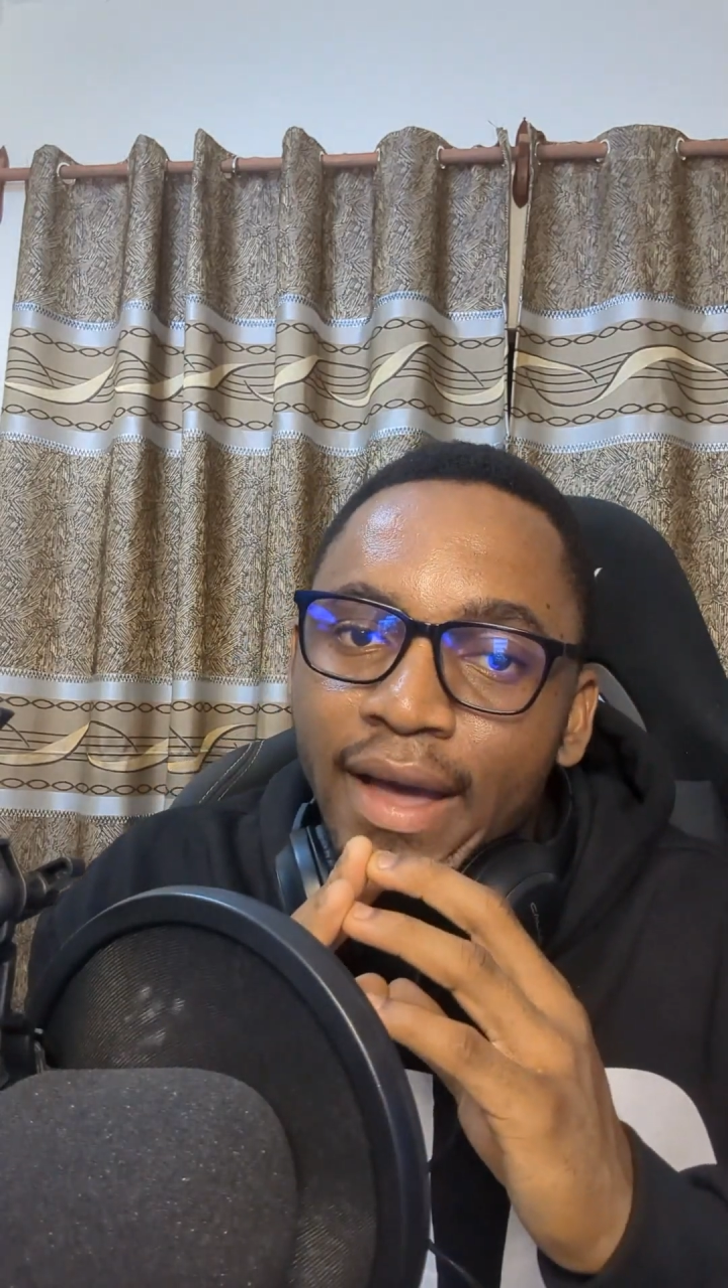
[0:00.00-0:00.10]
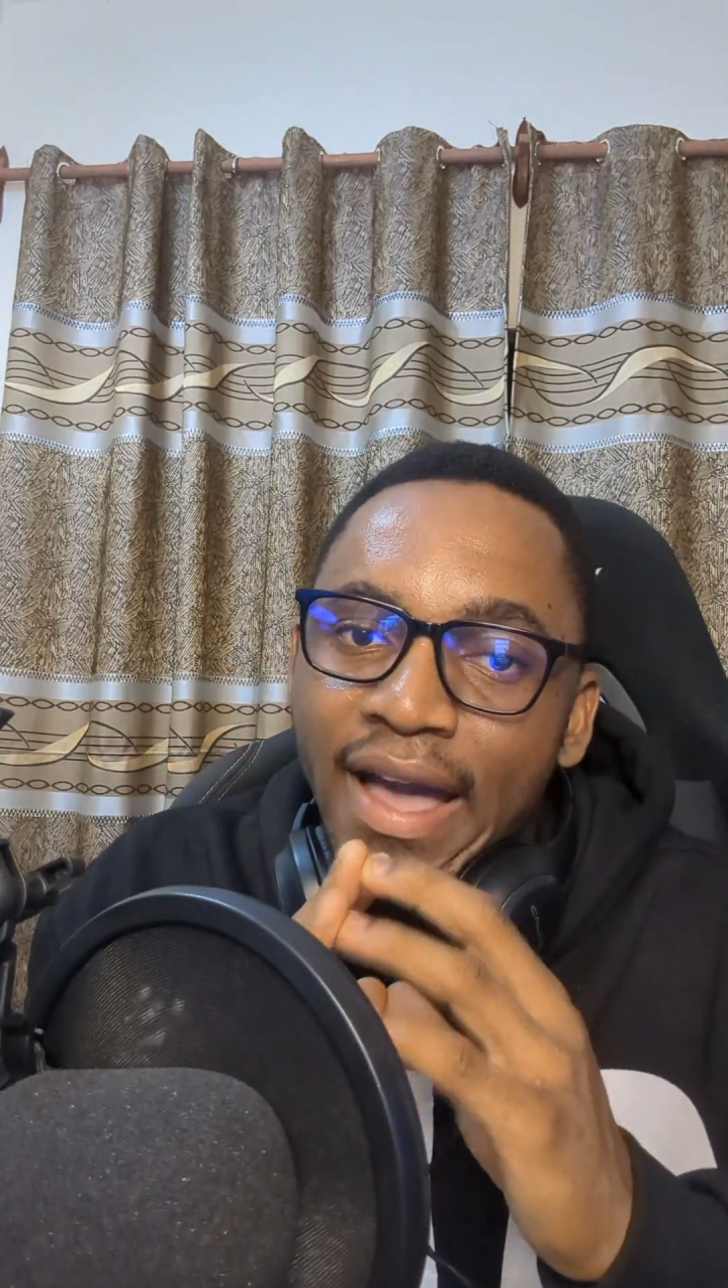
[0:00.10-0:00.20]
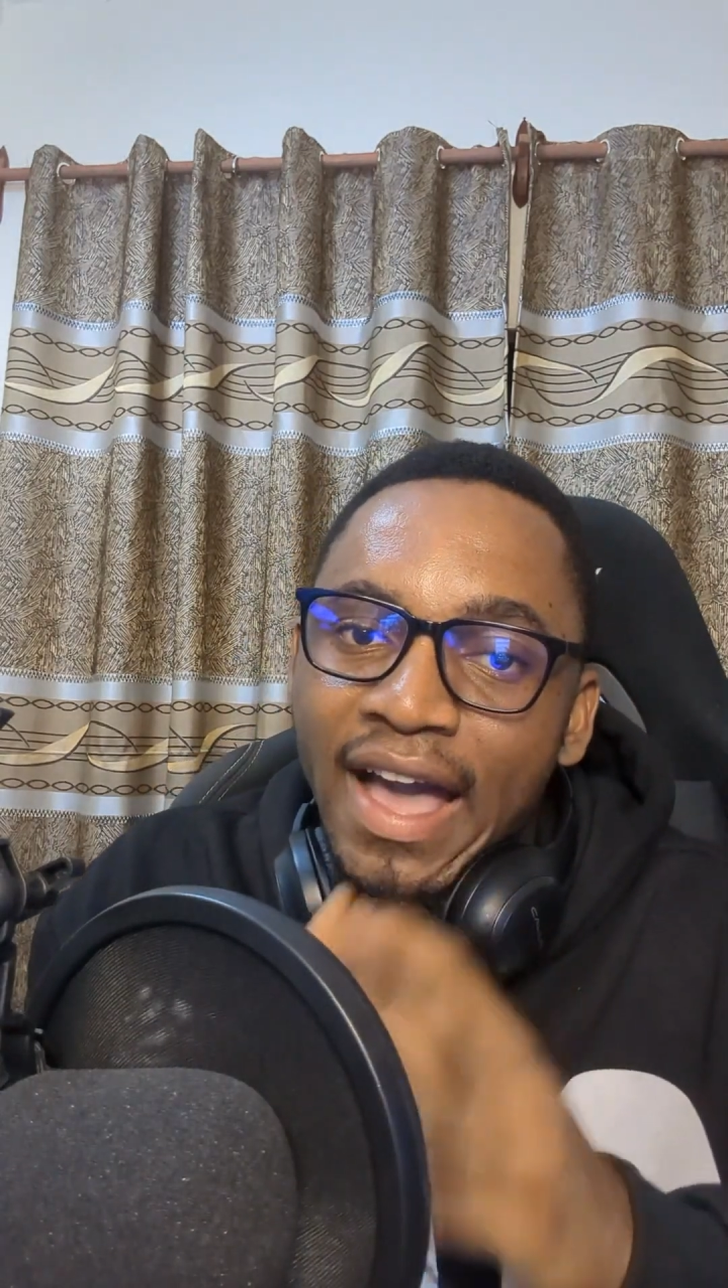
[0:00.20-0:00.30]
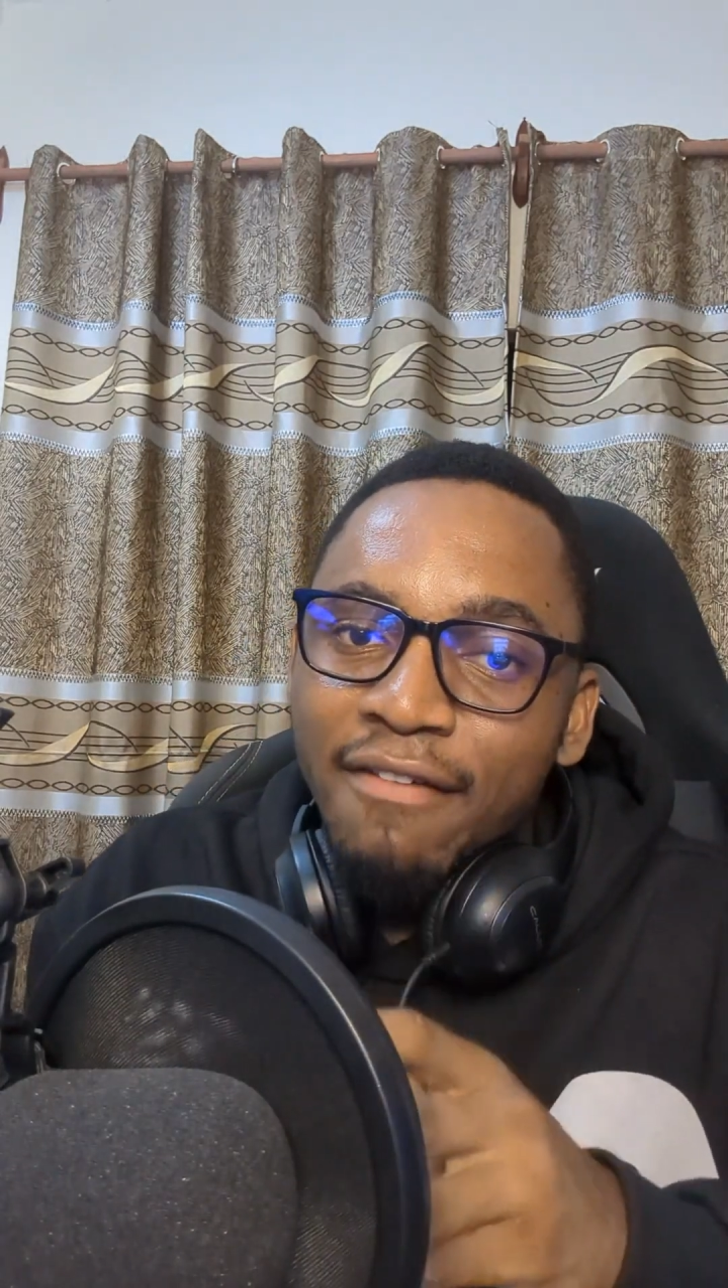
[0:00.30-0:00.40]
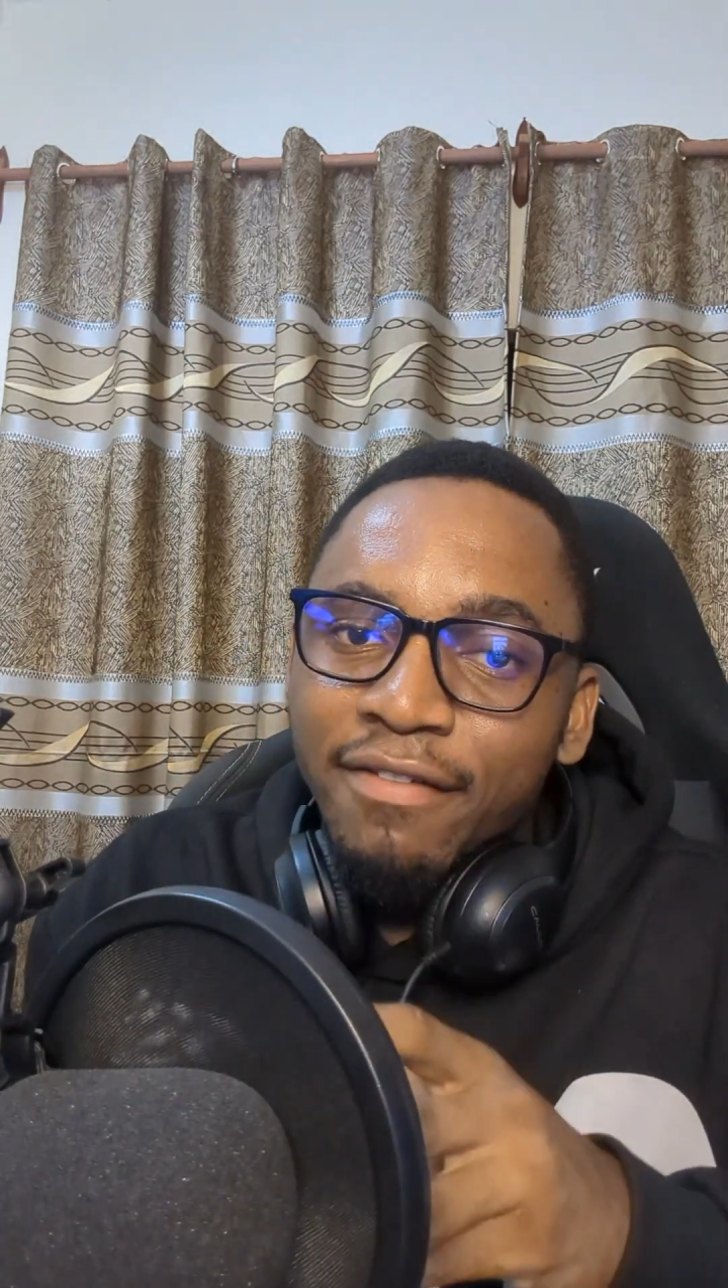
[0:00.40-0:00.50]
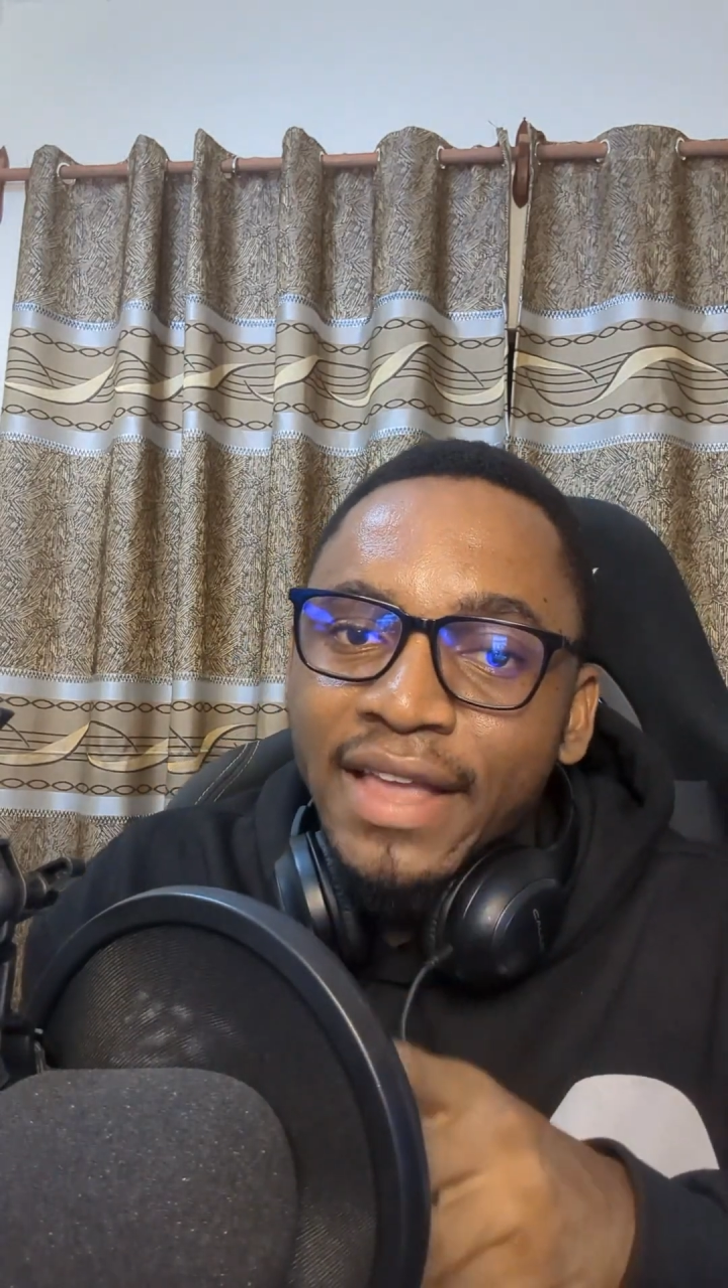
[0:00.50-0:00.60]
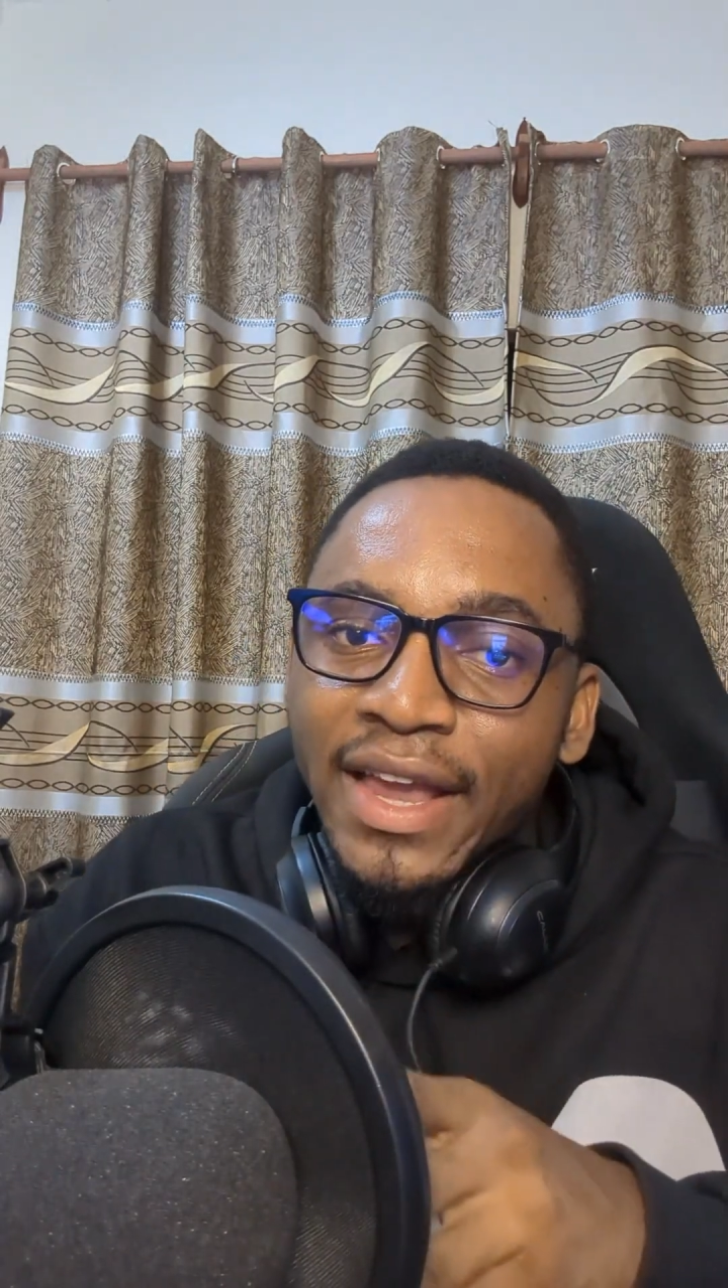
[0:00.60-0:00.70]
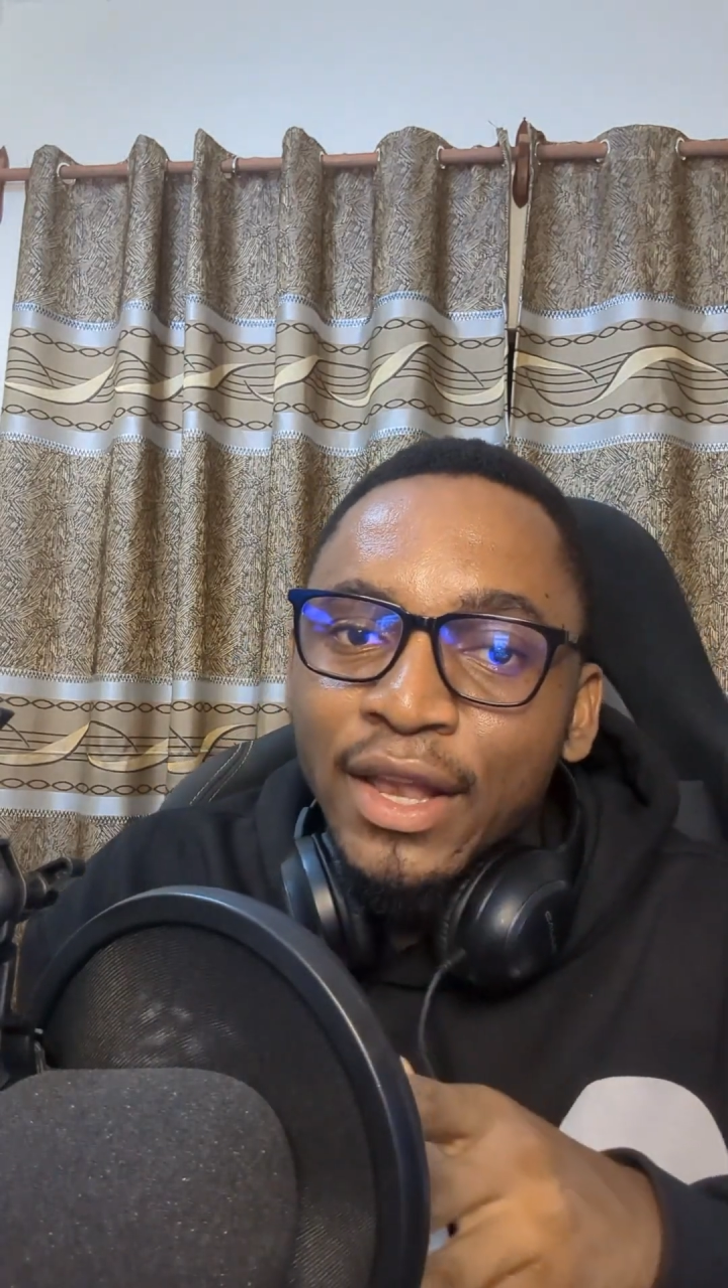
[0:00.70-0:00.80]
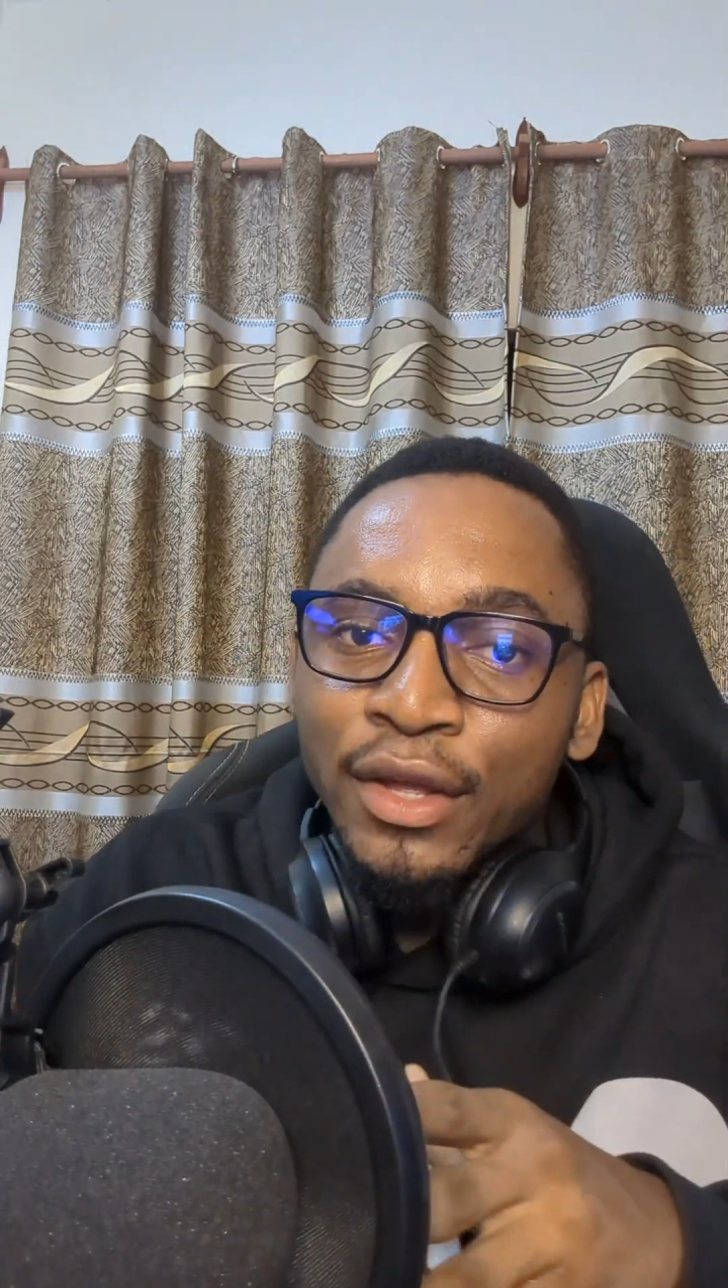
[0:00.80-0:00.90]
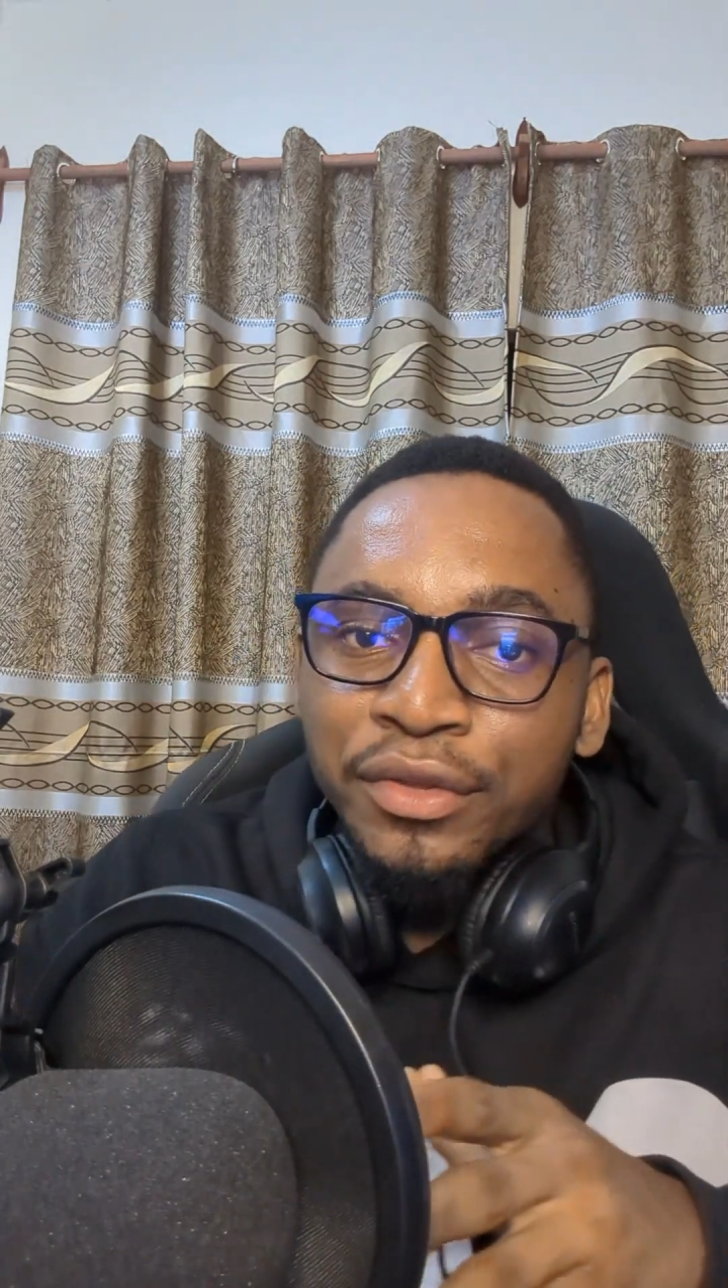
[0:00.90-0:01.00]
After
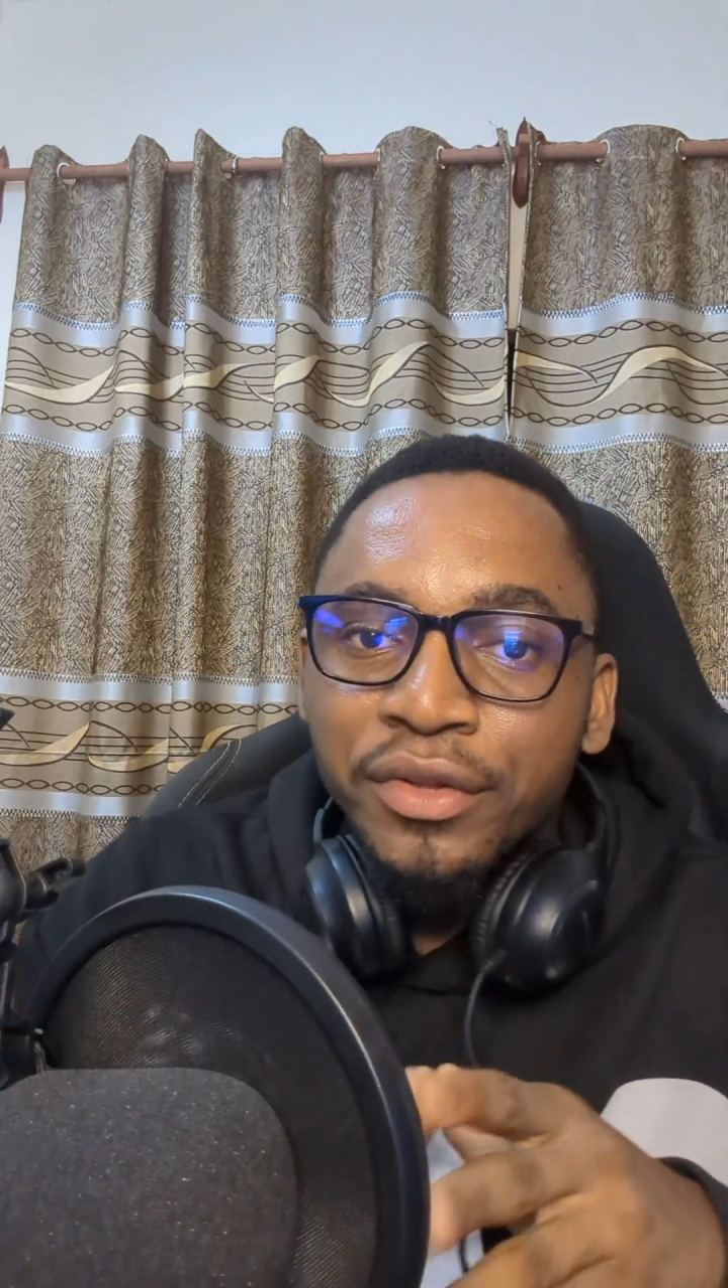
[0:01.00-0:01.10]
a lot